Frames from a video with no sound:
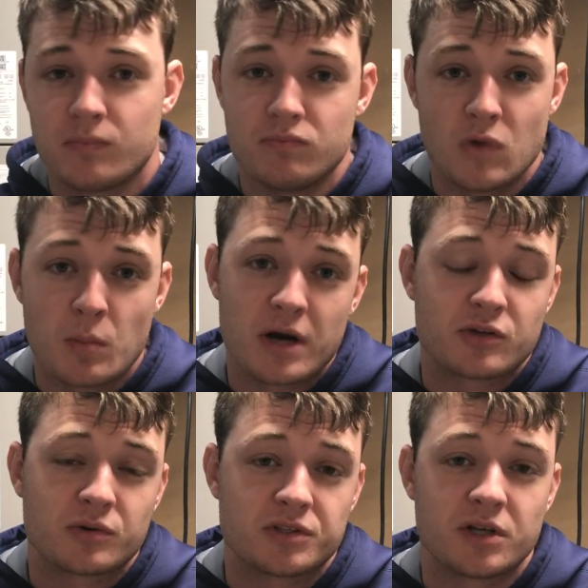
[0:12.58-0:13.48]
nobody's
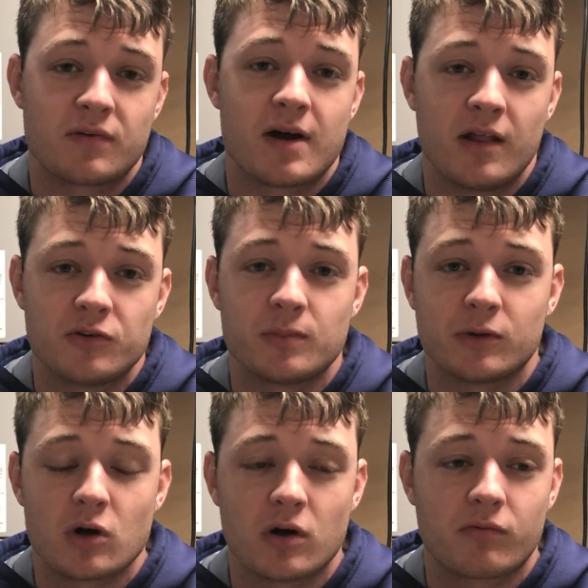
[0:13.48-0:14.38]
going to sit around and listen to me
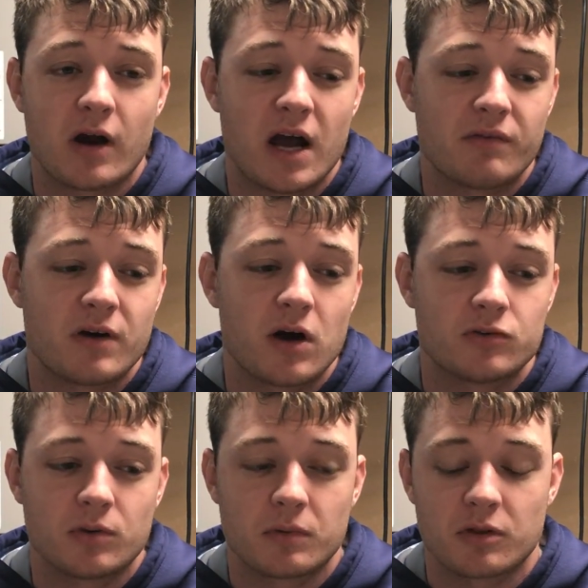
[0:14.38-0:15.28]
talk for a half hour,
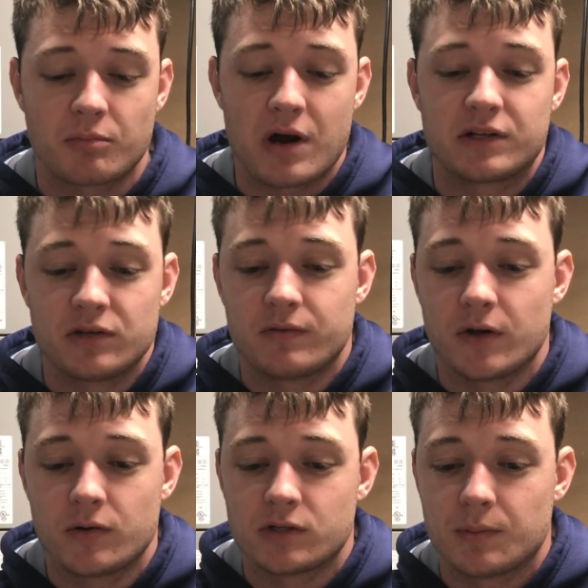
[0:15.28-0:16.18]
so I'm going to break these
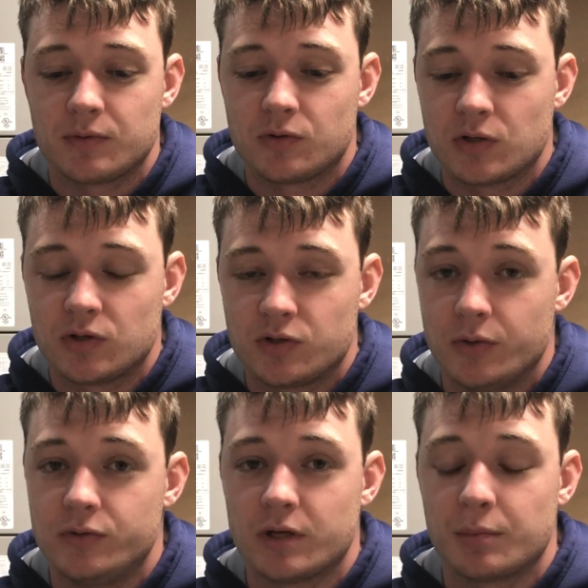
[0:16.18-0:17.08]
videos up into
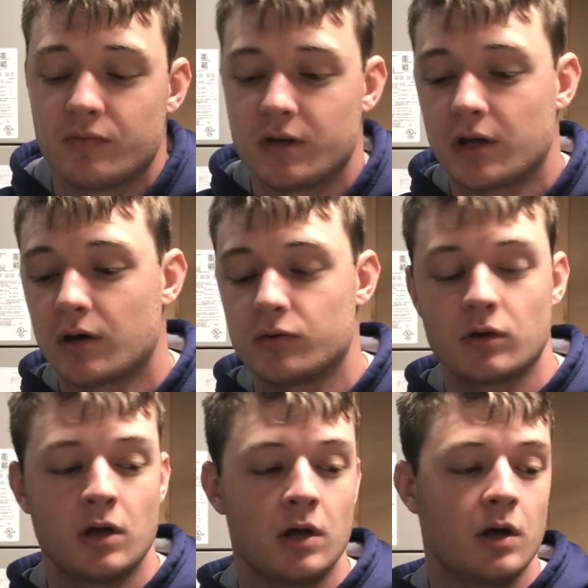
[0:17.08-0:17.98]
two separate videos.
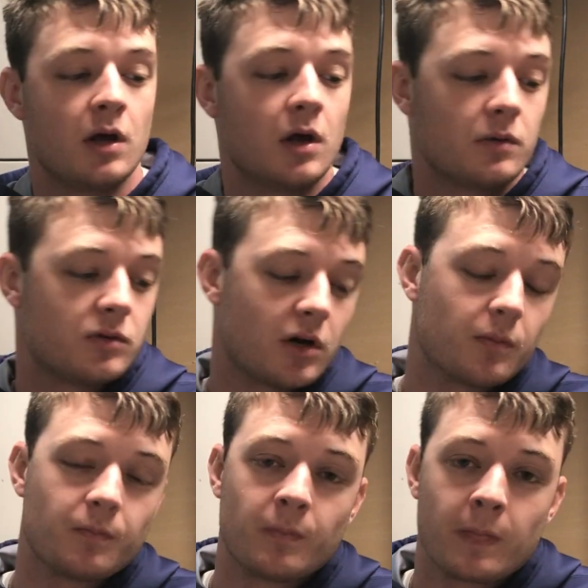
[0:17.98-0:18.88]
So
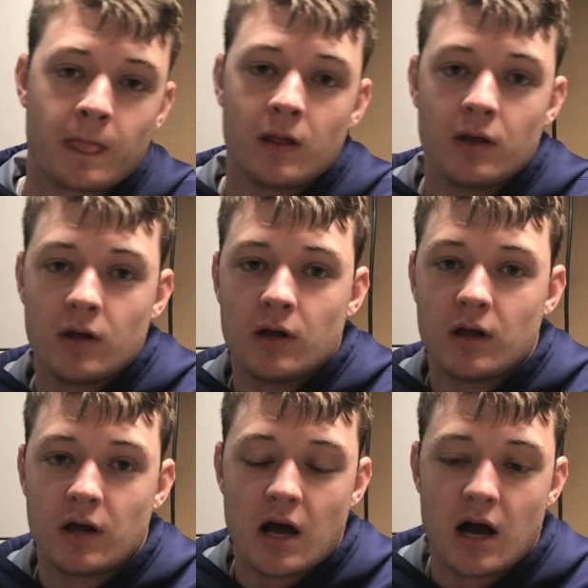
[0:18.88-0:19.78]

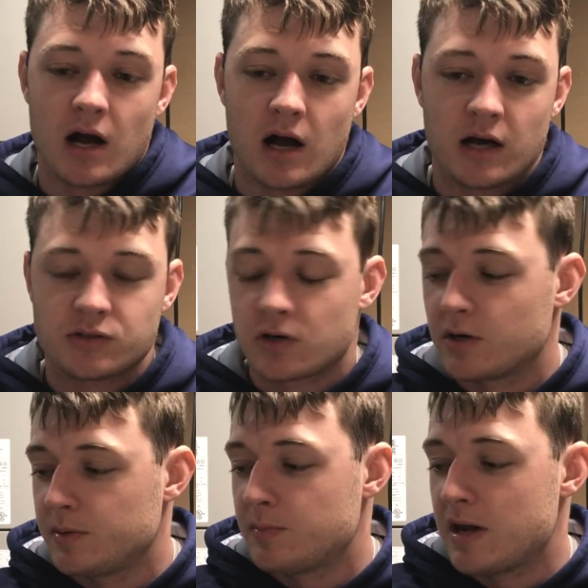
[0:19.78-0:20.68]
I
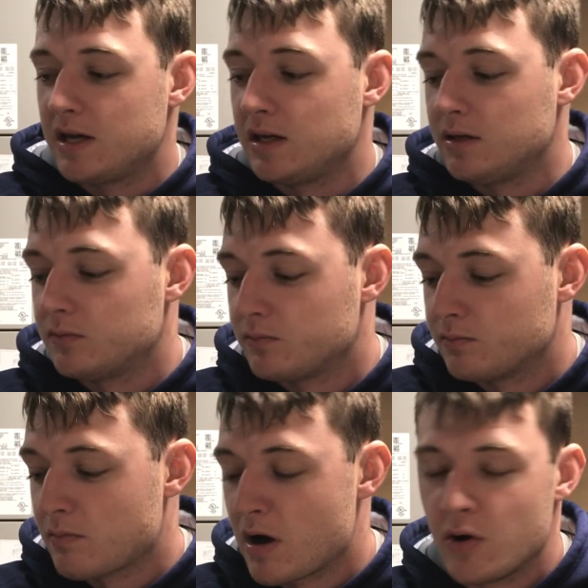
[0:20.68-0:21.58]
started making
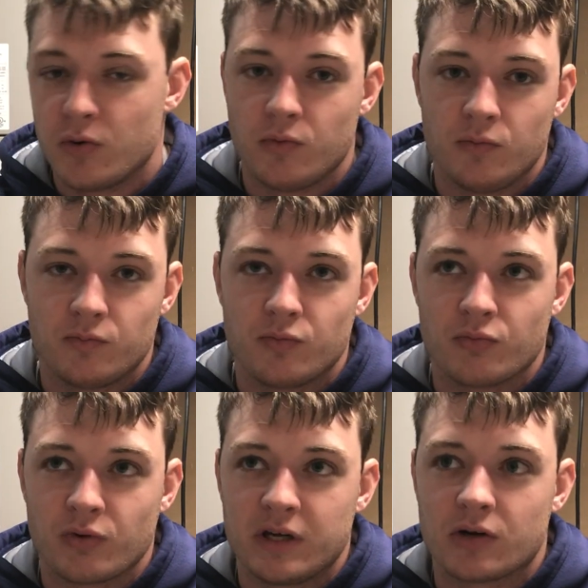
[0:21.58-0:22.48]
my own
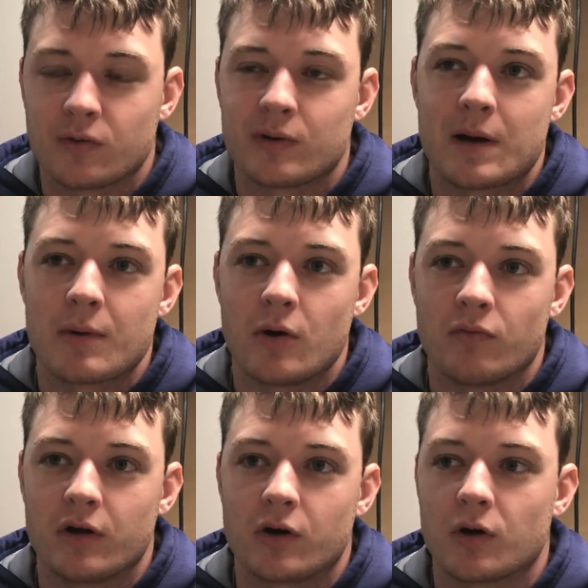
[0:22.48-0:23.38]
recurve, well, not my own
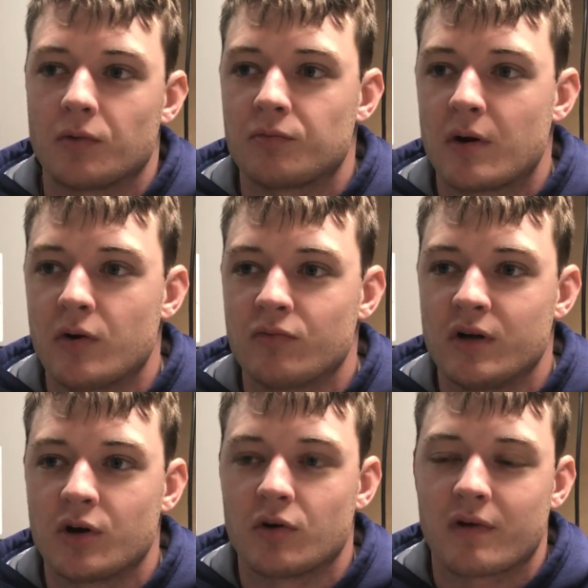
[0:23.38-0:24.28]
recurves, my own
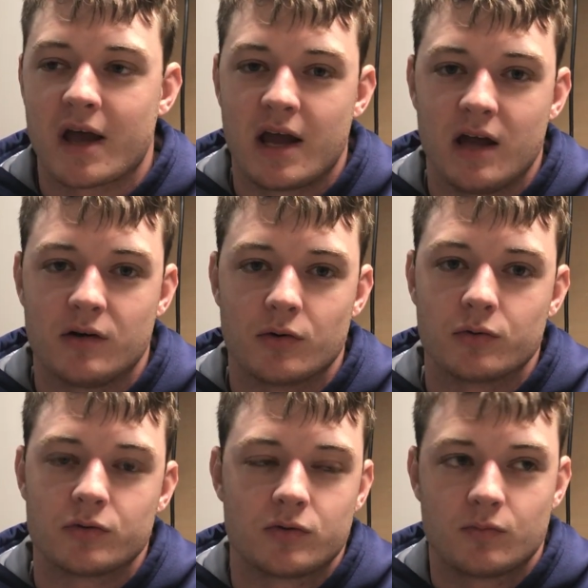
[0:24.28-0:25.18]
recurve
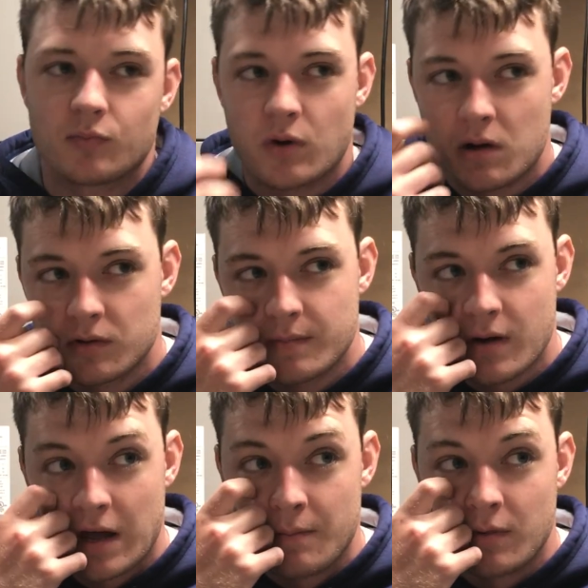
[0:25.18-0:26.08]
handles probably
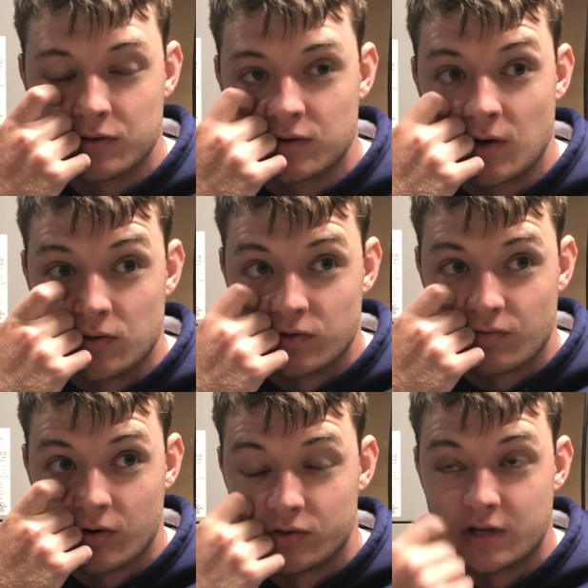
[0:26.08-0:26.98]
about 8 months ago. Is the
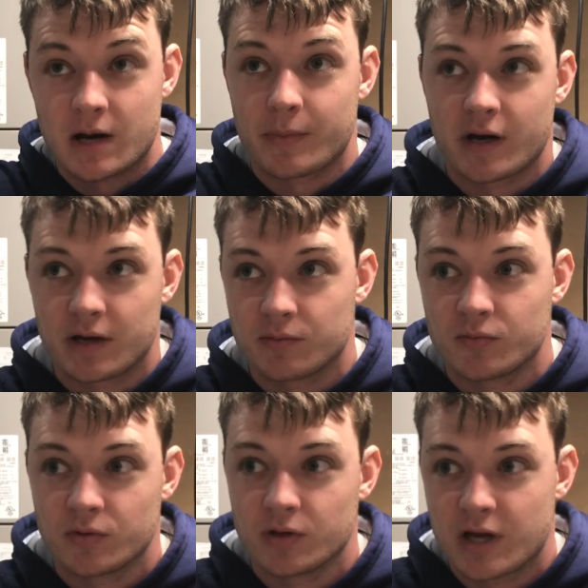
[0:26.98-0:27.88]
first time that I
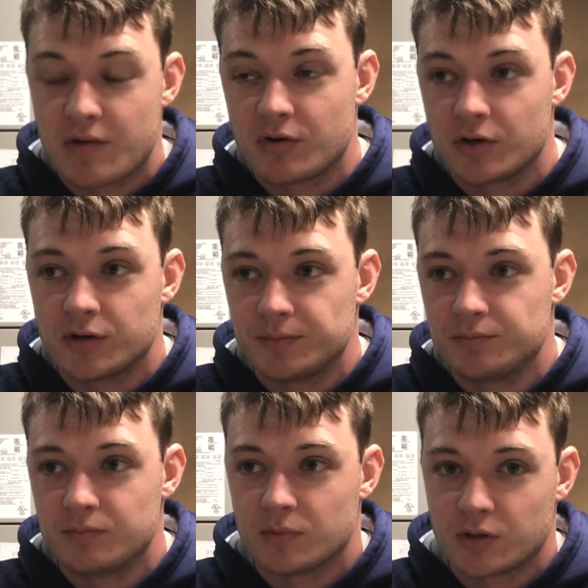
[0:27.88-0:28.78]
really gave it a good
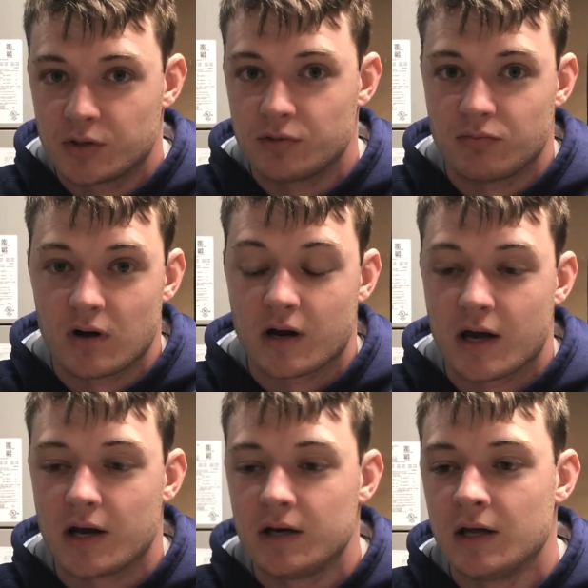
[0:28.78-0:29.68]
run
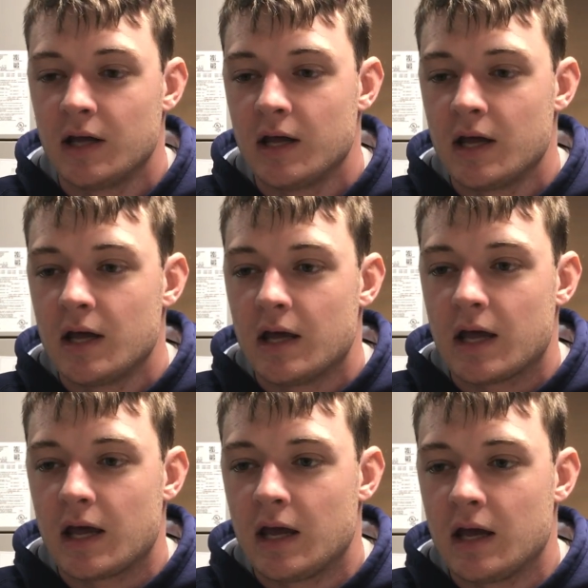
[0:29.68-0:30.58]
at it.
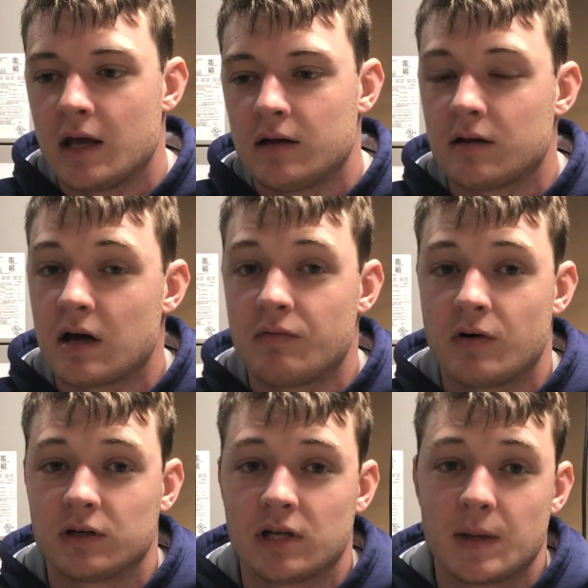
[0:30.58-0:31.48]
And I
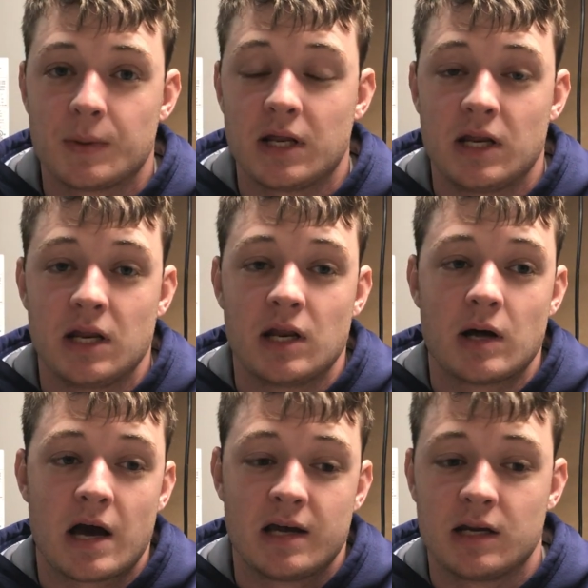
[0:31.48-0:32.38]
fucked it up, and
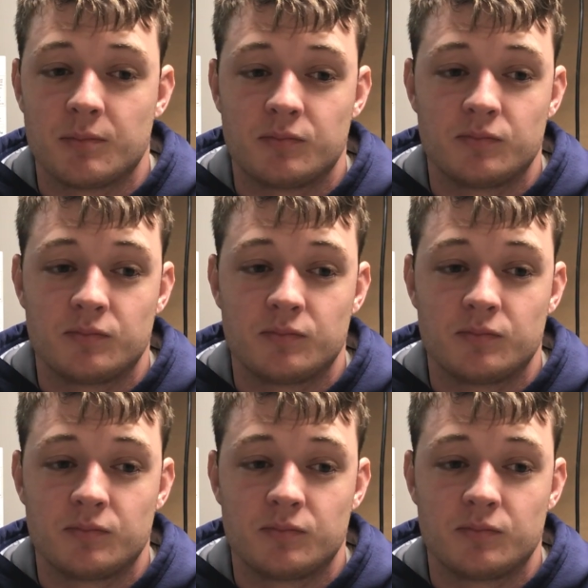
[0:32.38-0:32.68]
I ended up